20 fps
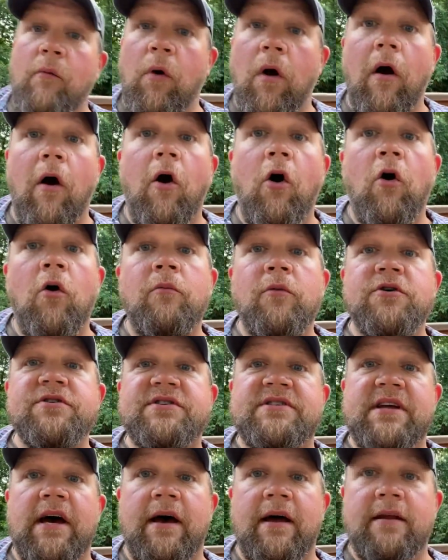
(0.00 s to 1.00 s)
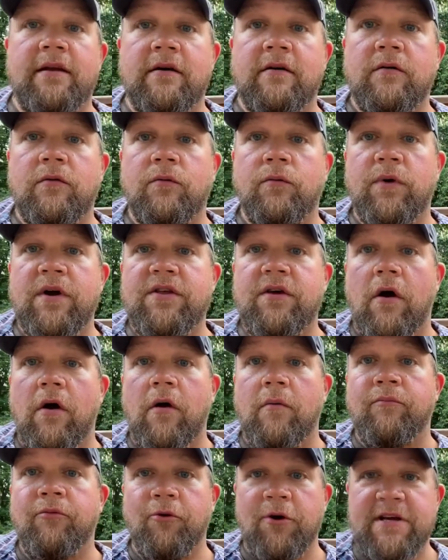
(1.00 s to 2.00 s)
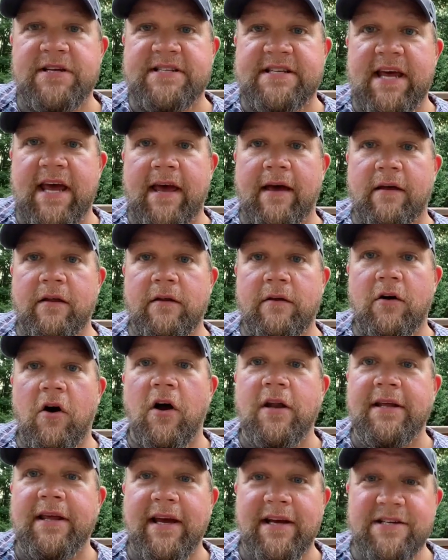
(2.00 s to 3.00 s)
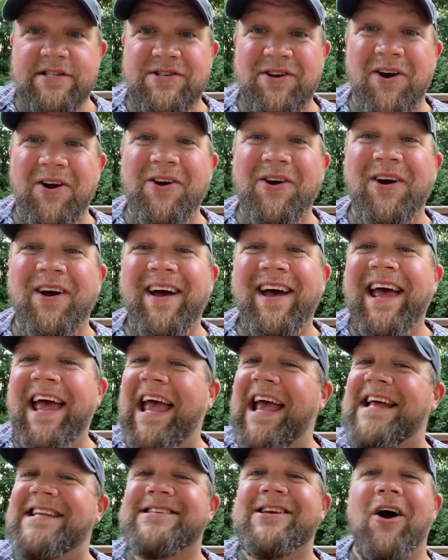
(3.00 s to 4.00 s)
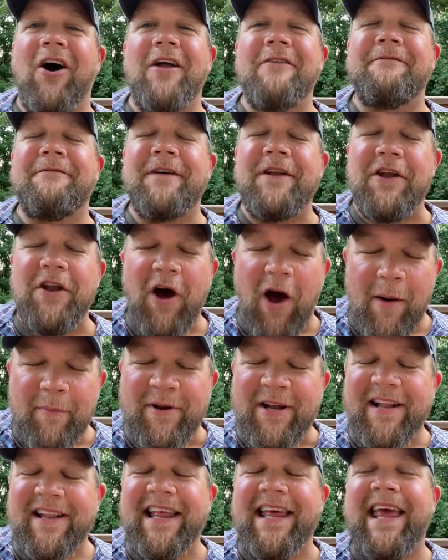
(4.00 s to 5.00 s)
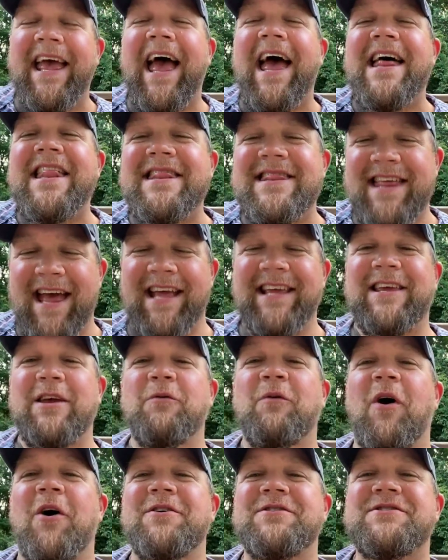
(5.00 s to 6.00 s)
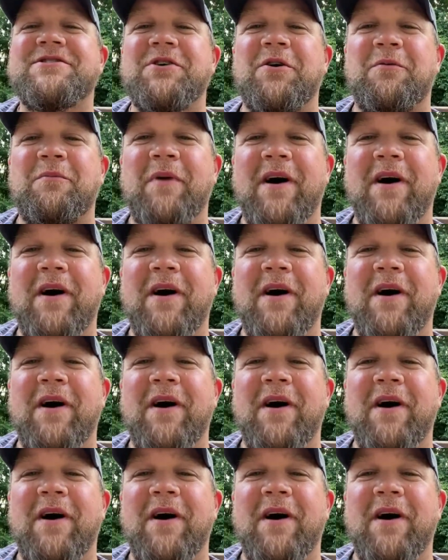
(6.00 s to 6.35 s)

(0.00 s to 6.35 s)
We're almost done with our pre-sale on Kickstarter. It's gone phenomenally. Thank you all so